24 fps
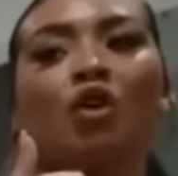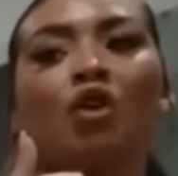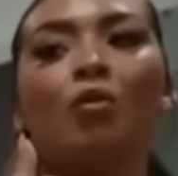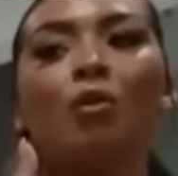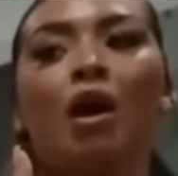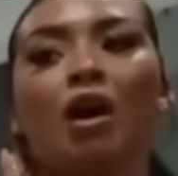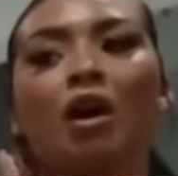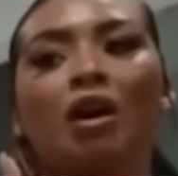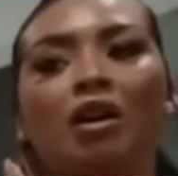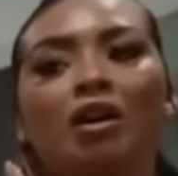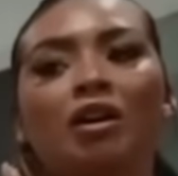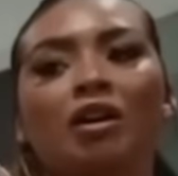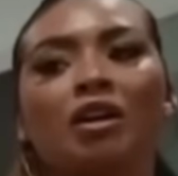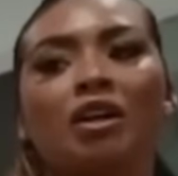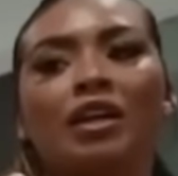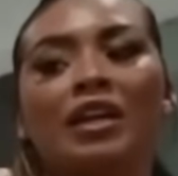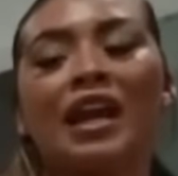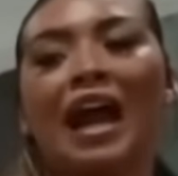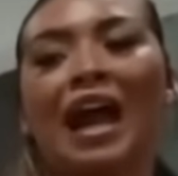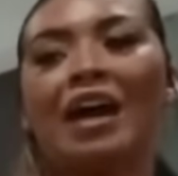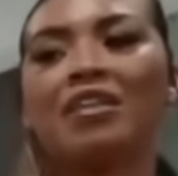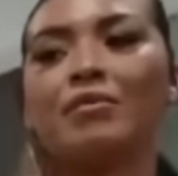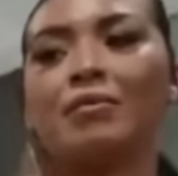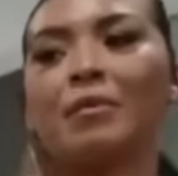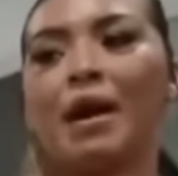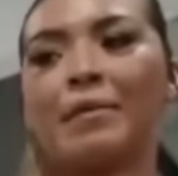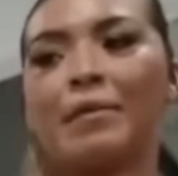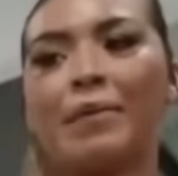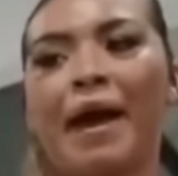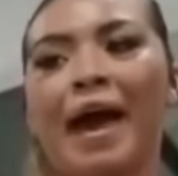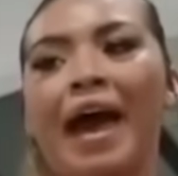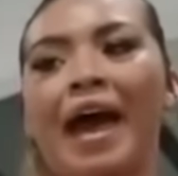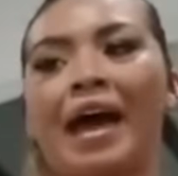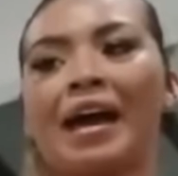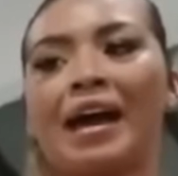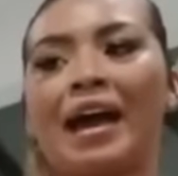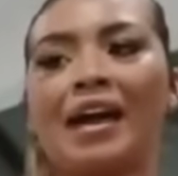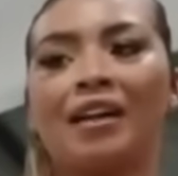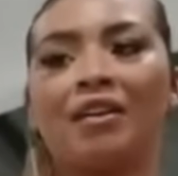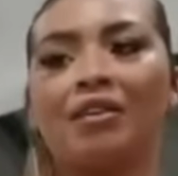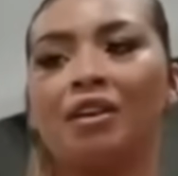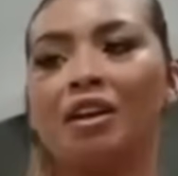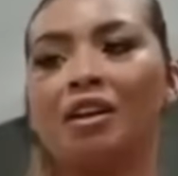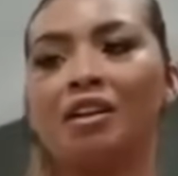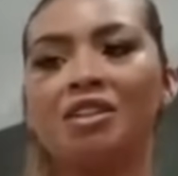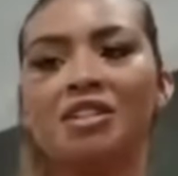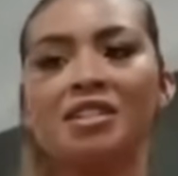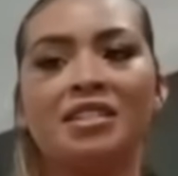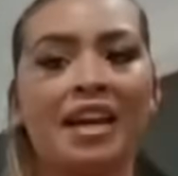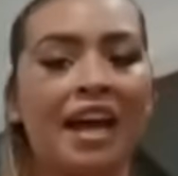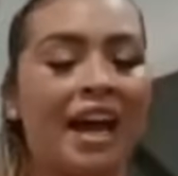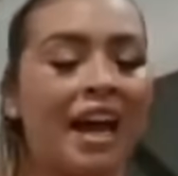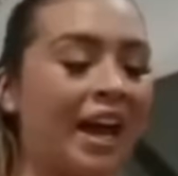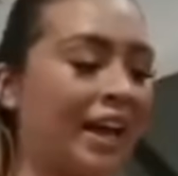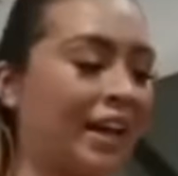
Heart hoodie out of my bag? I don't understand.